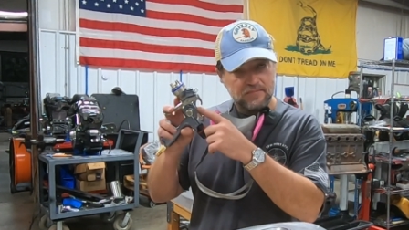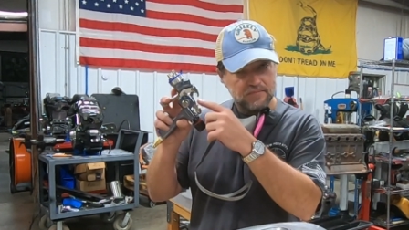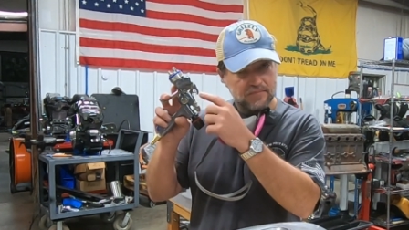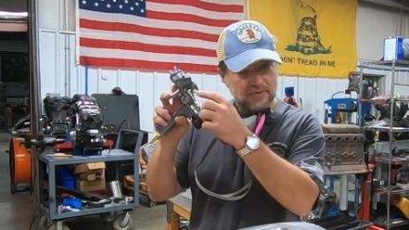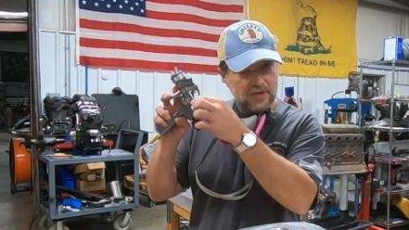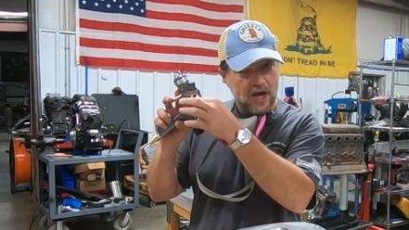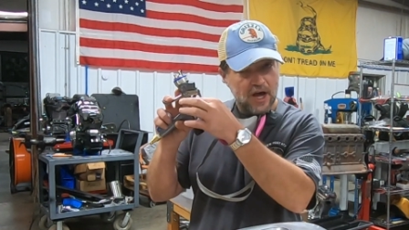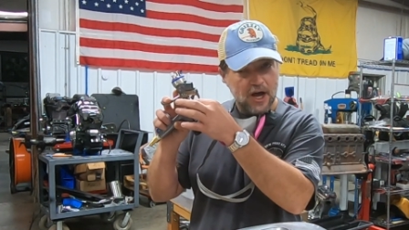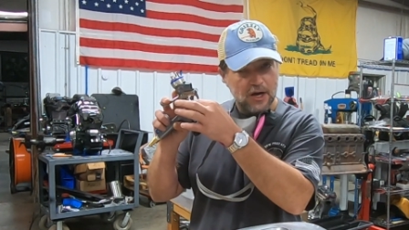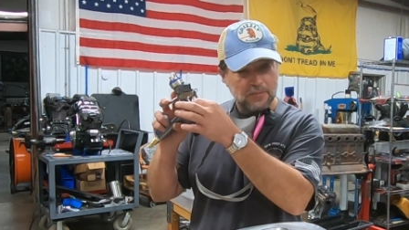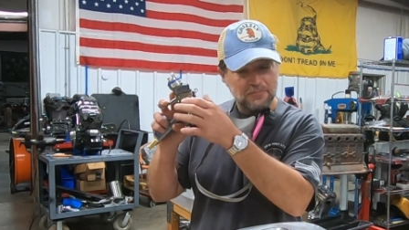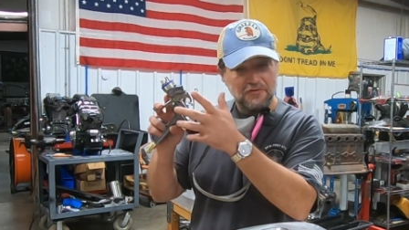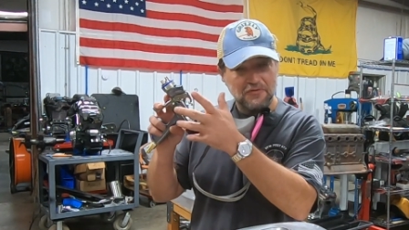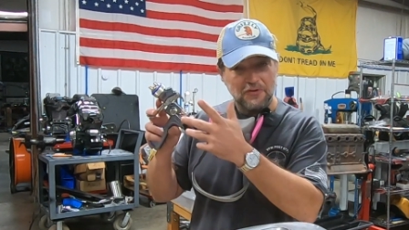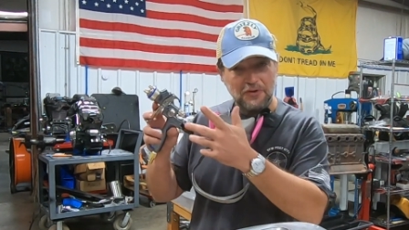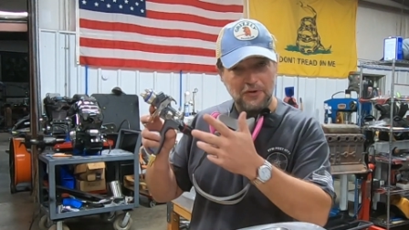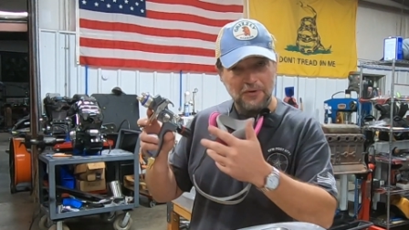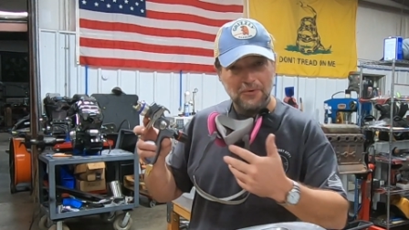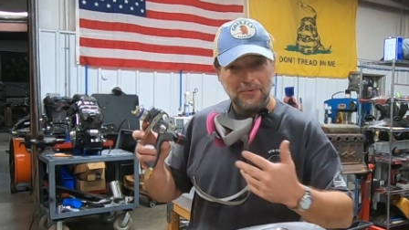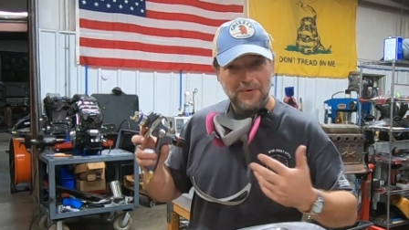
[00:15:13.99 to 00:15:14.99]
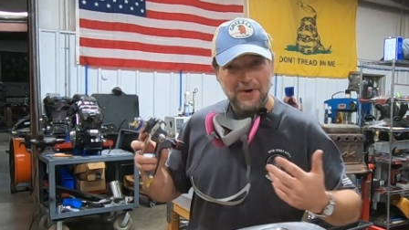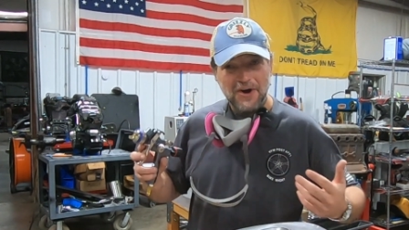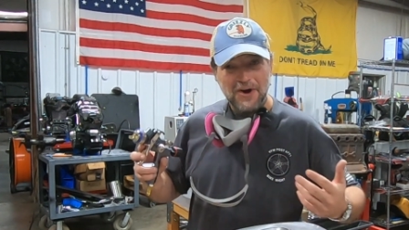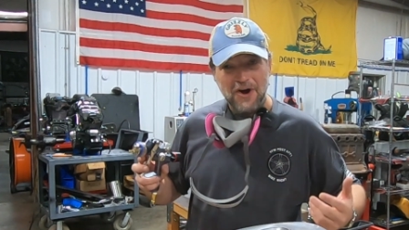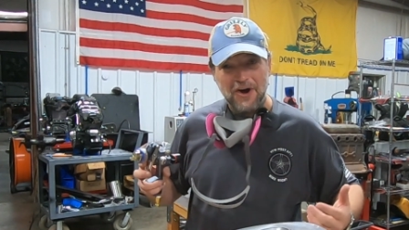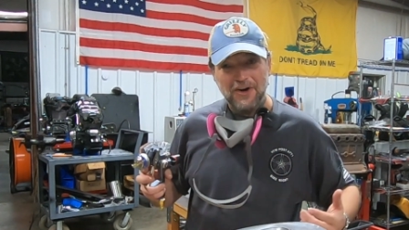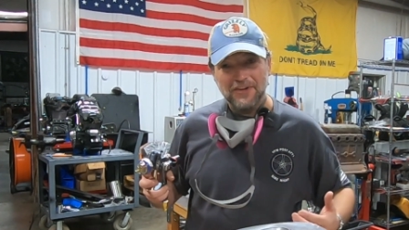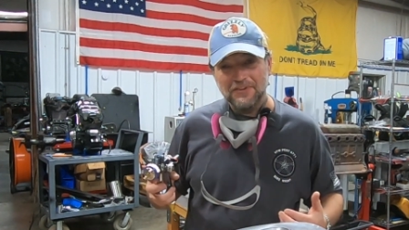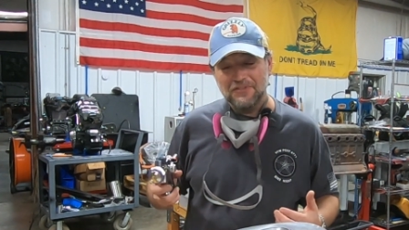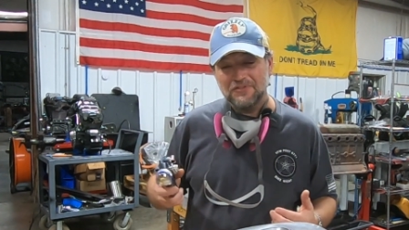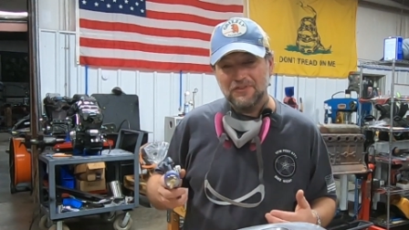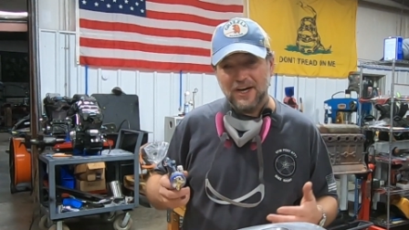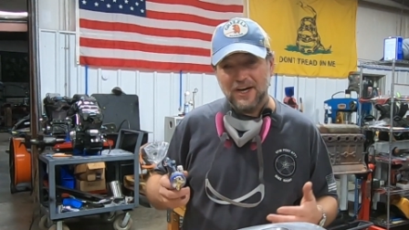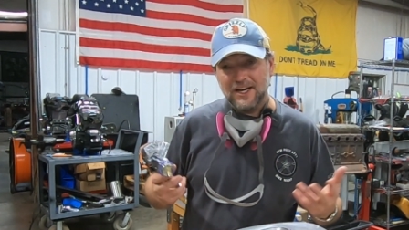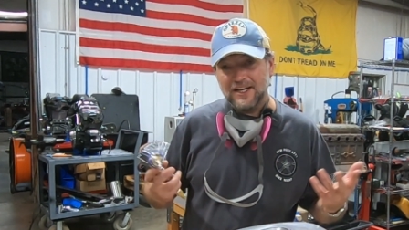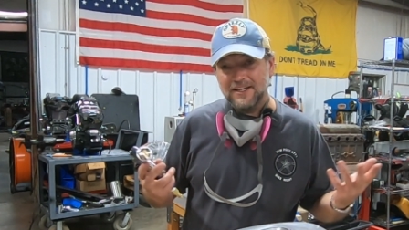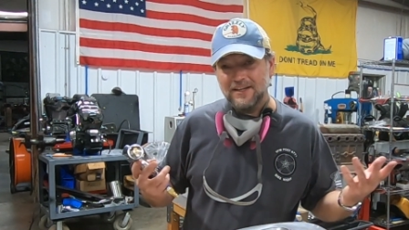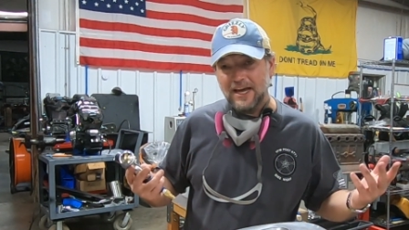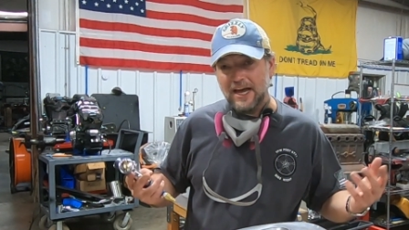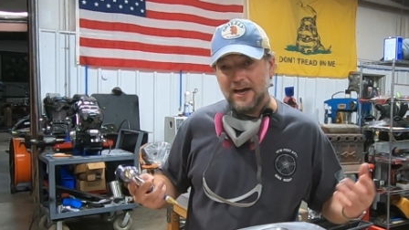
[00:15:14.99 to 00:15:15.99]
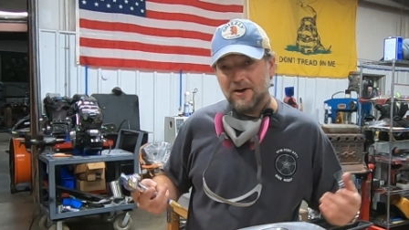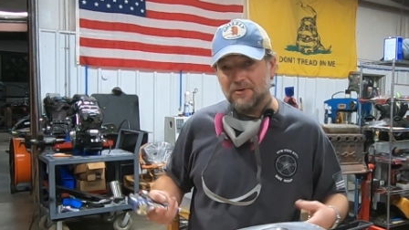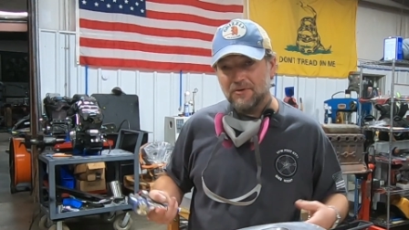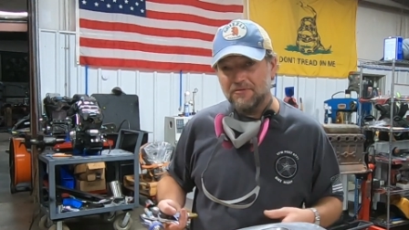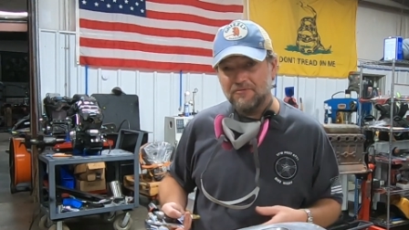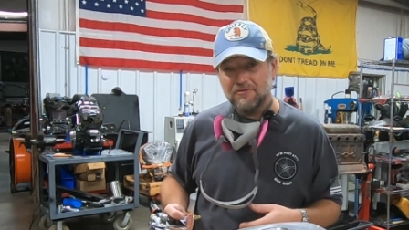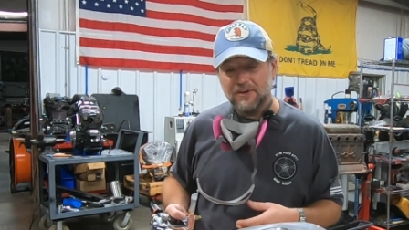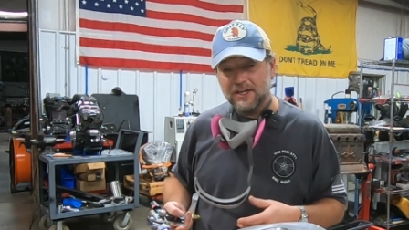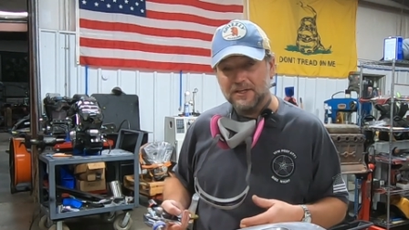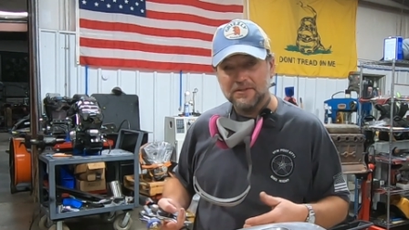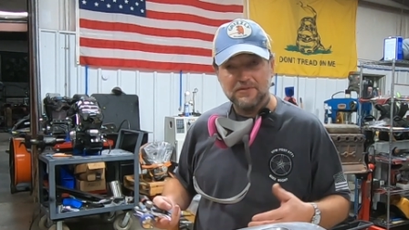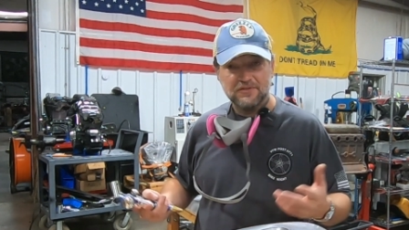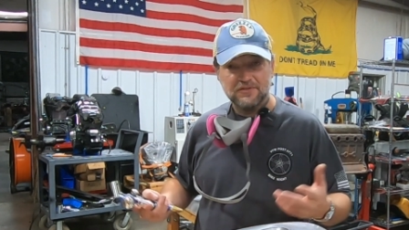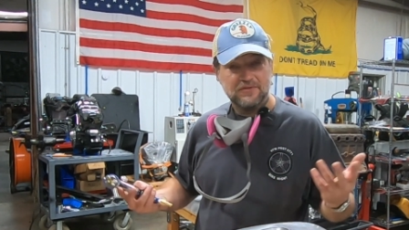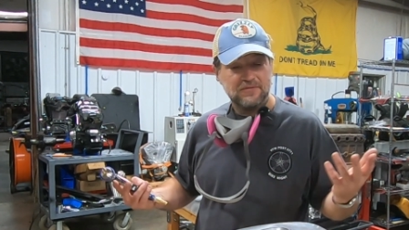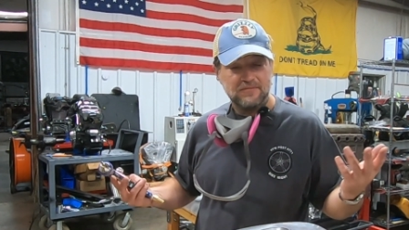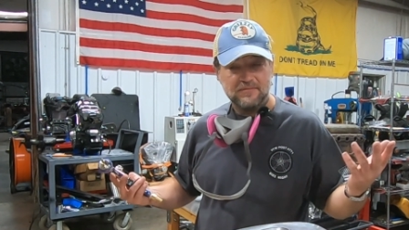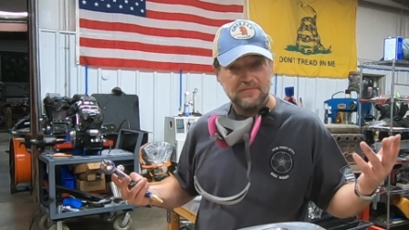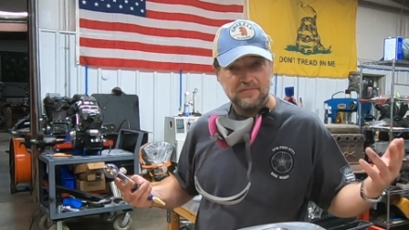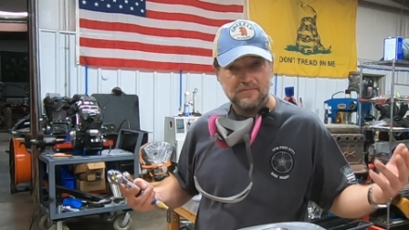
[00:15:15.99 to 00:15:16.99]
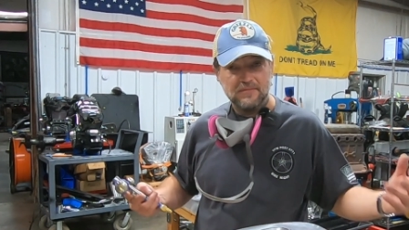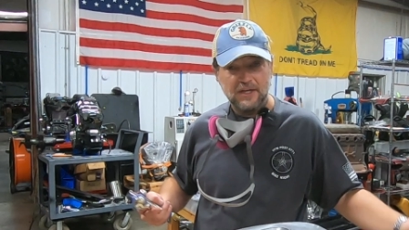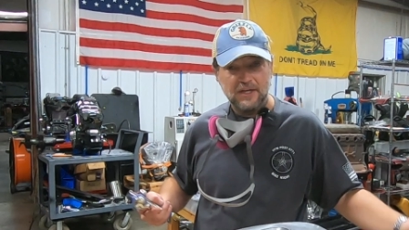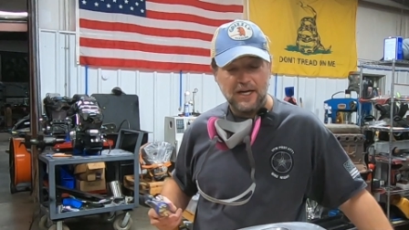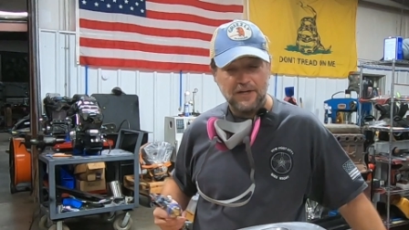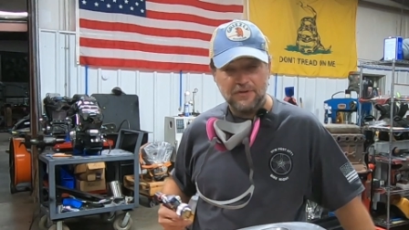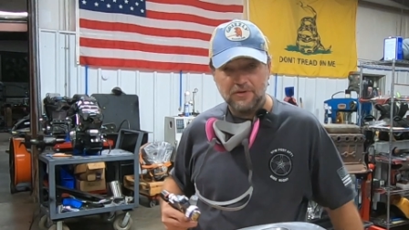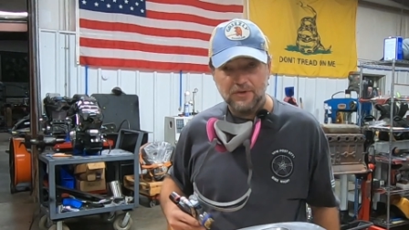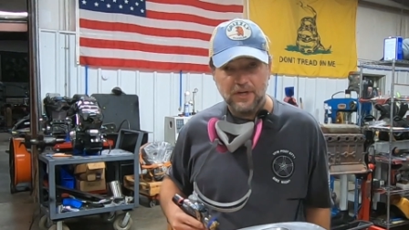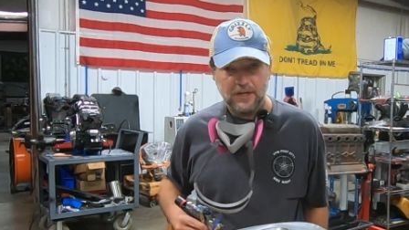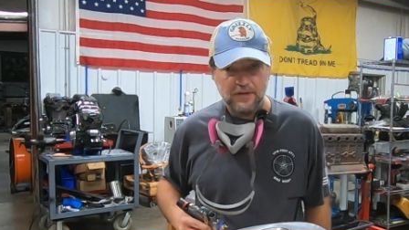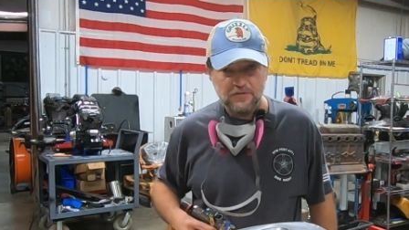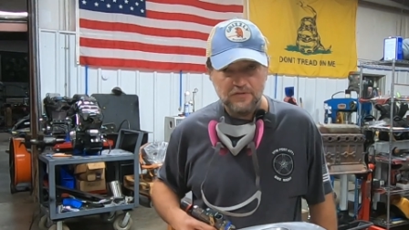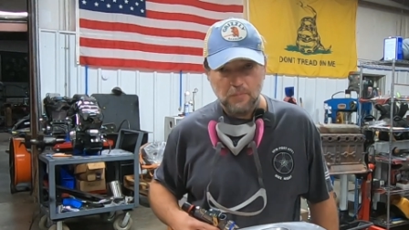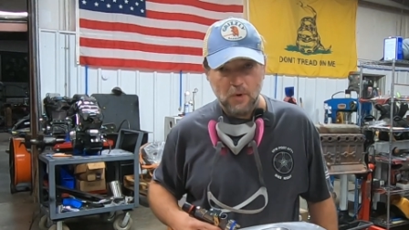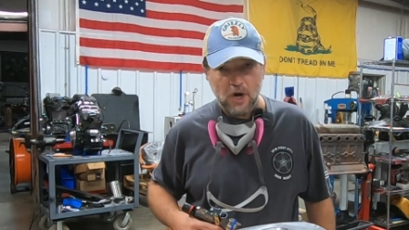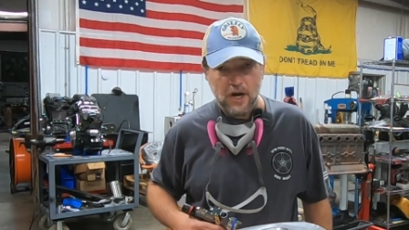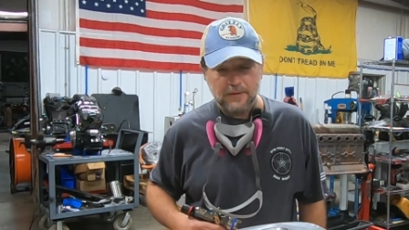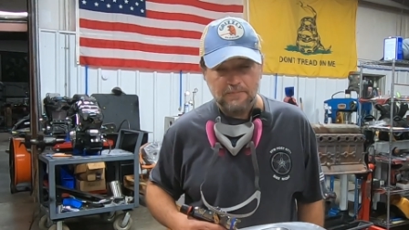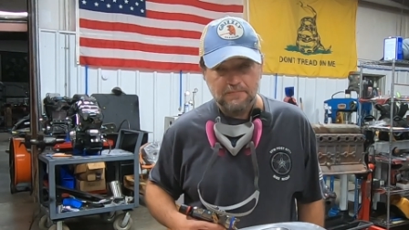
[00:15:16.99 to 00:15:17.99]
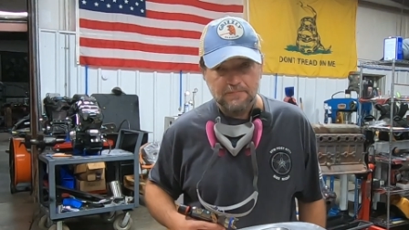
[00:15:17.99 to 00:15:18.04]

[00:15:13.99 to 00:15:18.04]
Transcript: knobs do on the side and how it affects how you're going to spray.